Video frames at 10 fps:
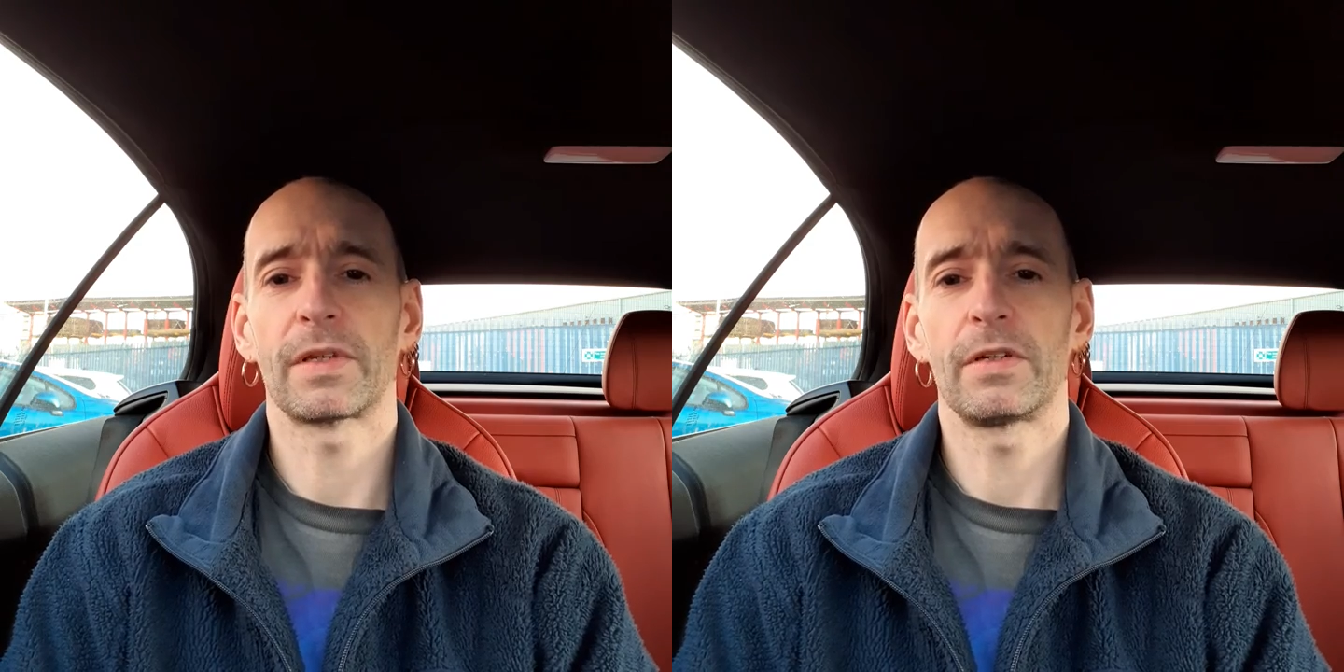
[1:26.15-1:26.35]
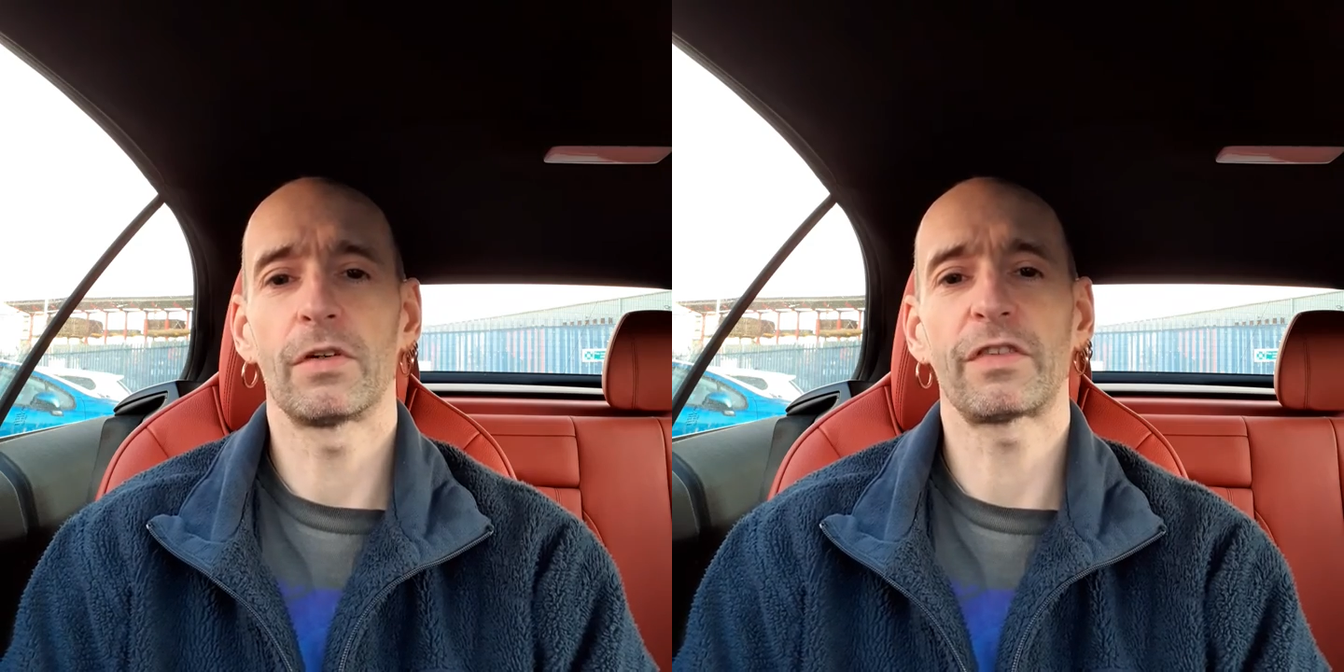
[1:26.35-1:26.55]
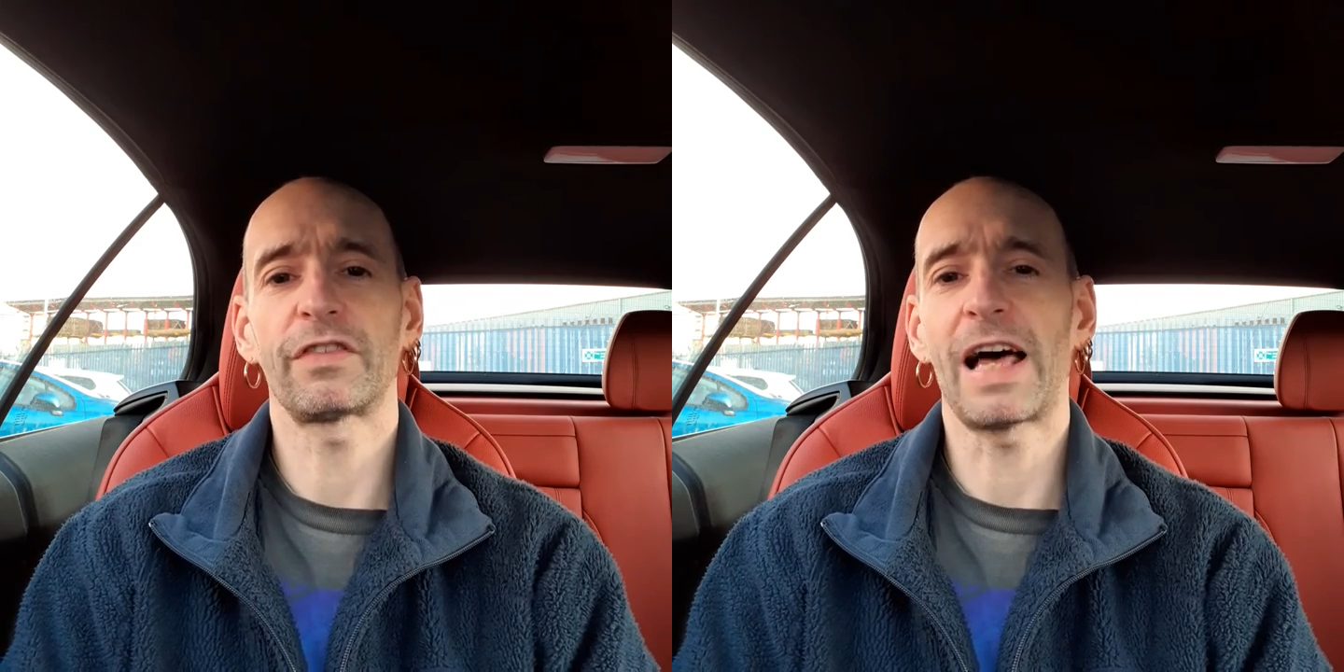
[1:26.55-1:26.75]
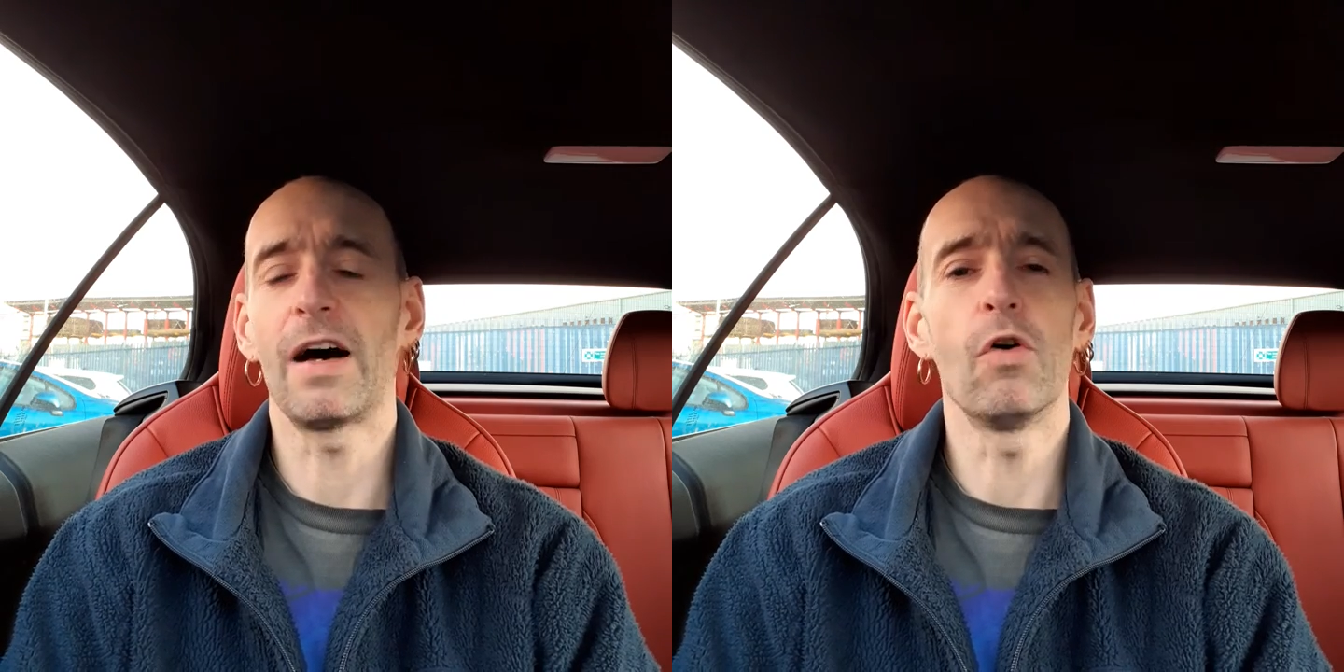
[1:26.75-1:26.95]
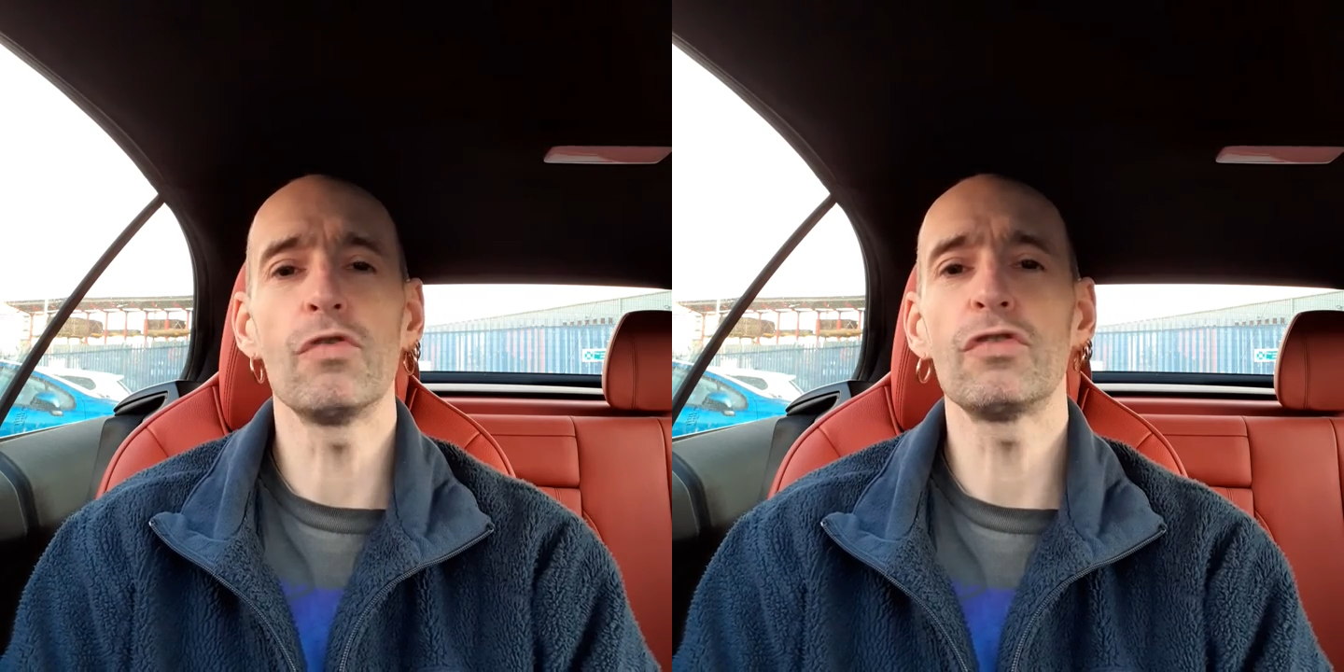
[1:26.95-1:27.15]
you know,
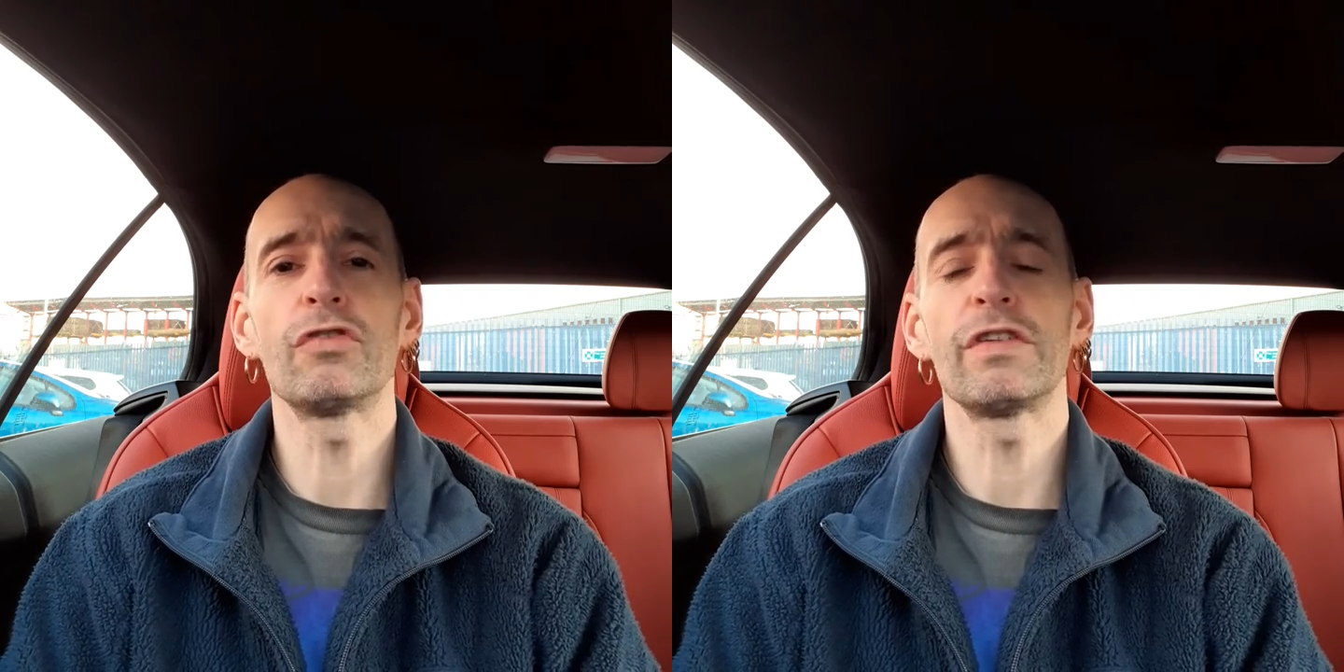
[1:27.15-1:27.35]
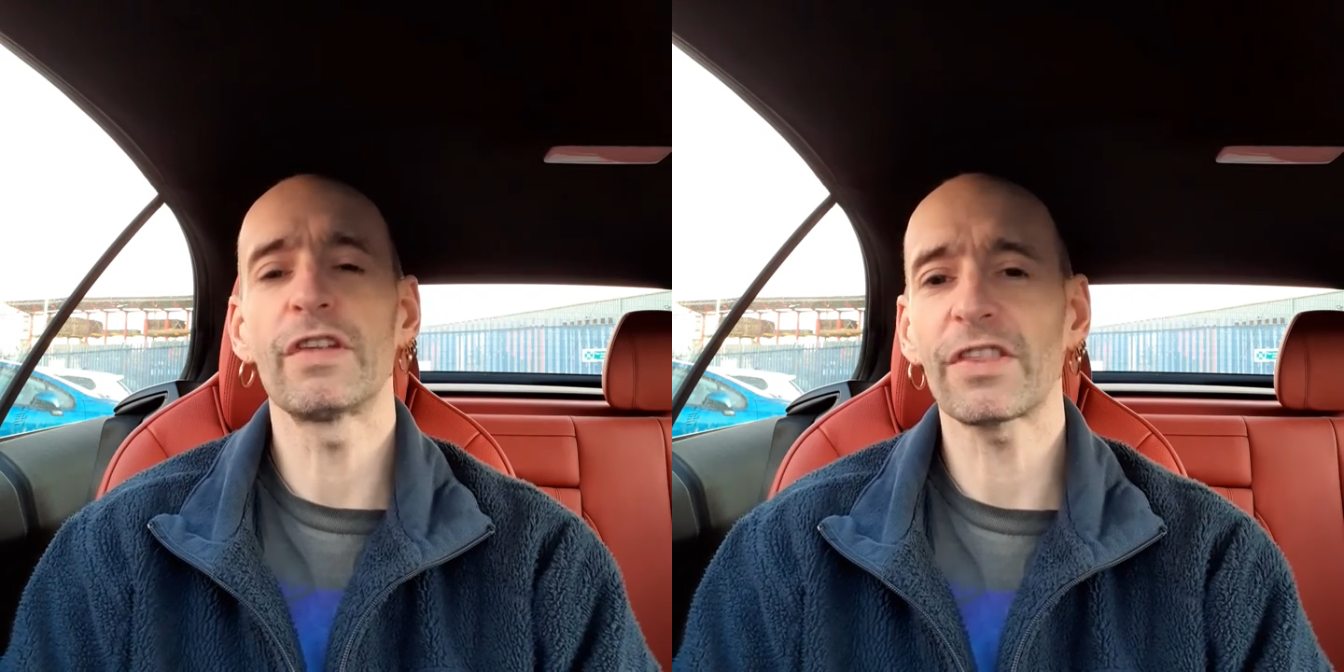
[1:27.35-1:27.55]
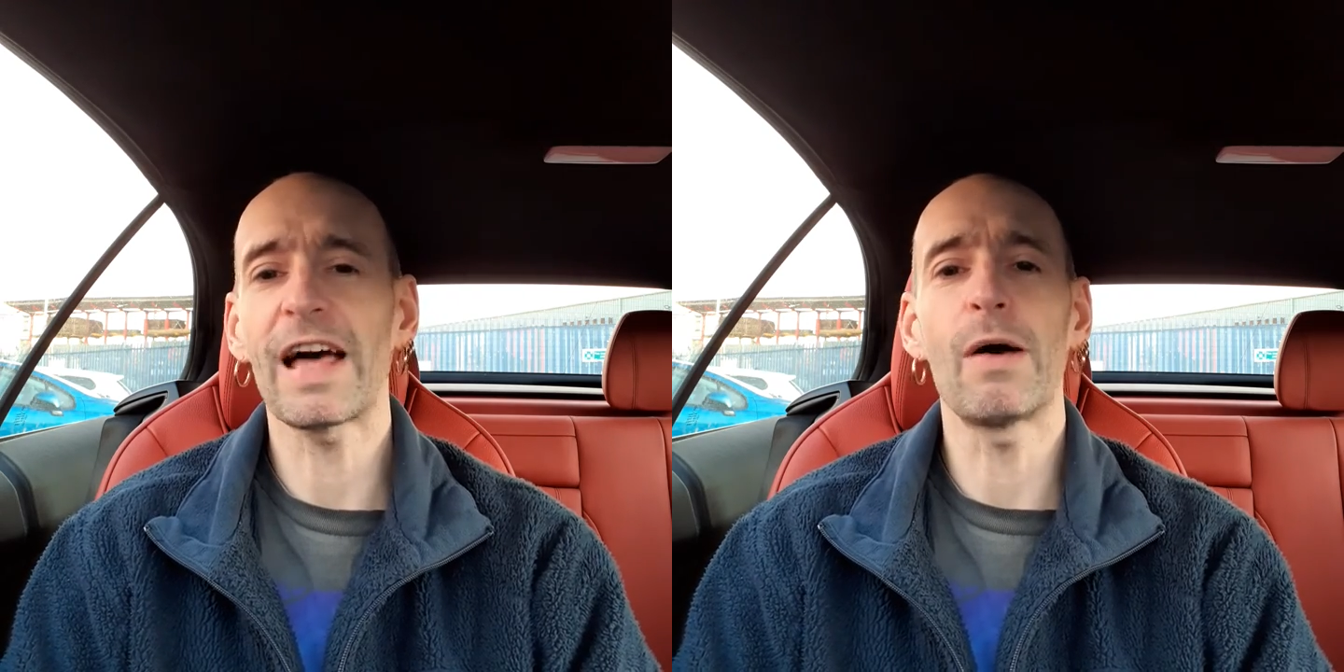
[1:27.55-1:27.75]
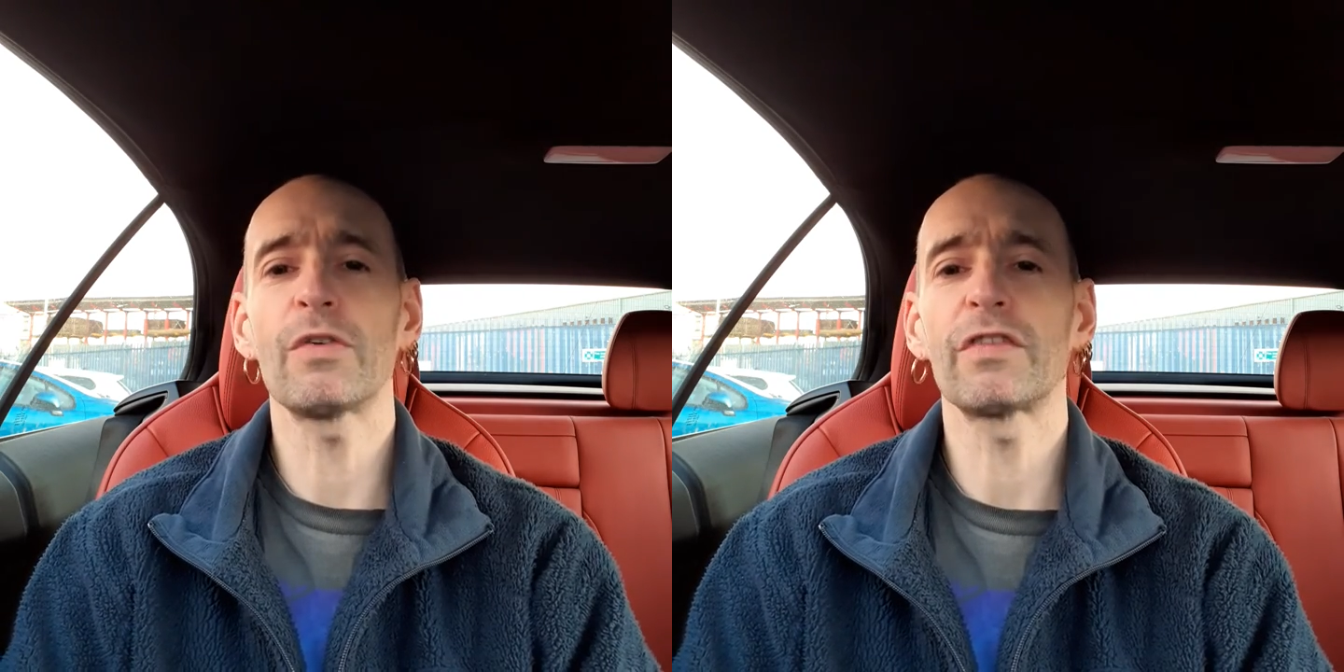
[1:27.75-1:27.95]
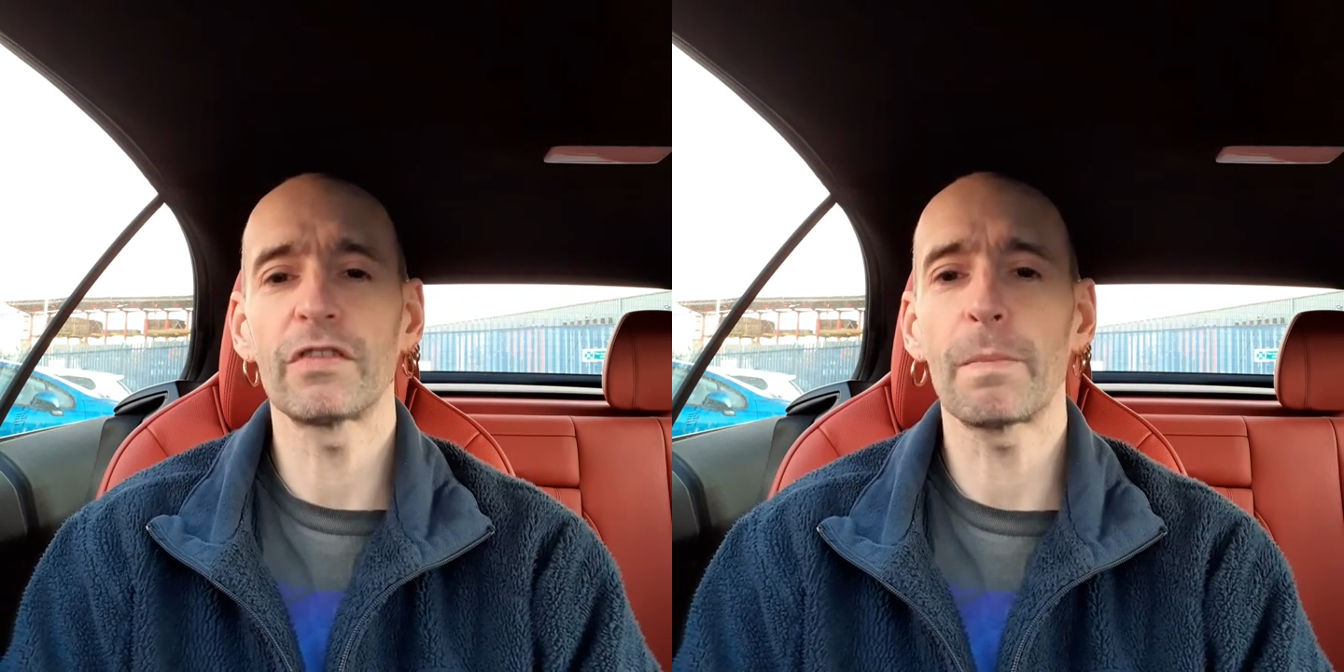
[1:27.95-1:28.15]
hundreds of
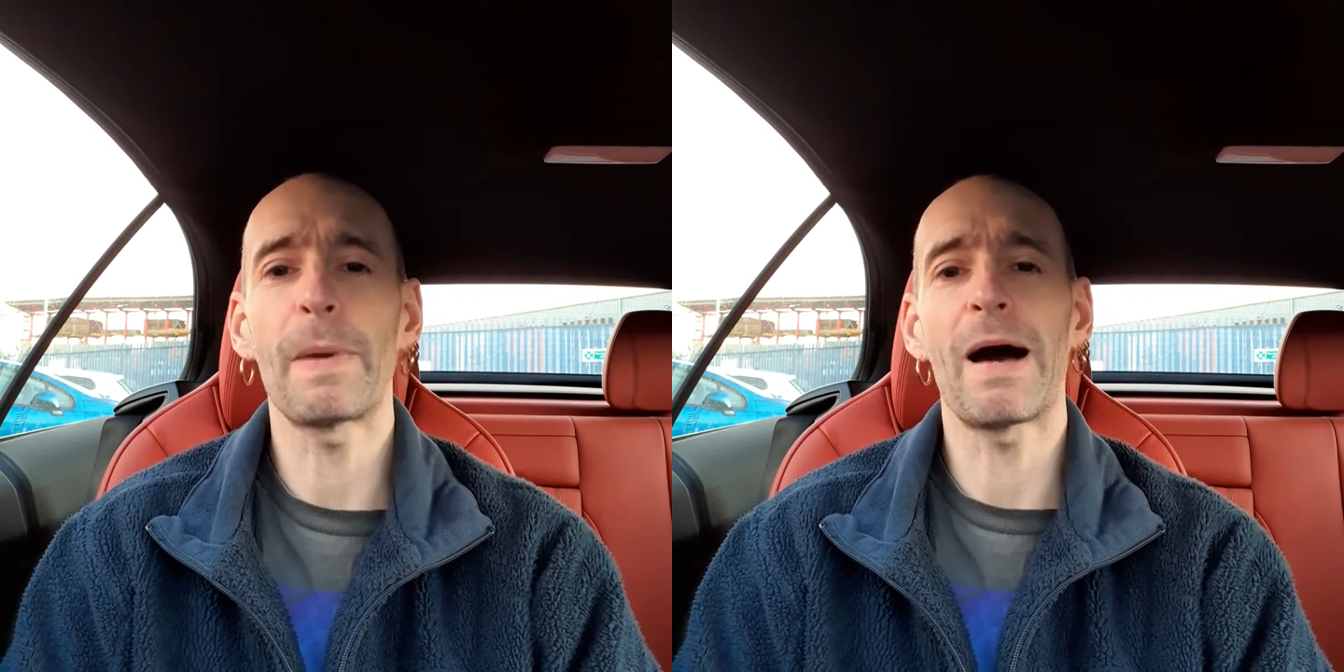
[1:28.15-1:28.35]
thousands of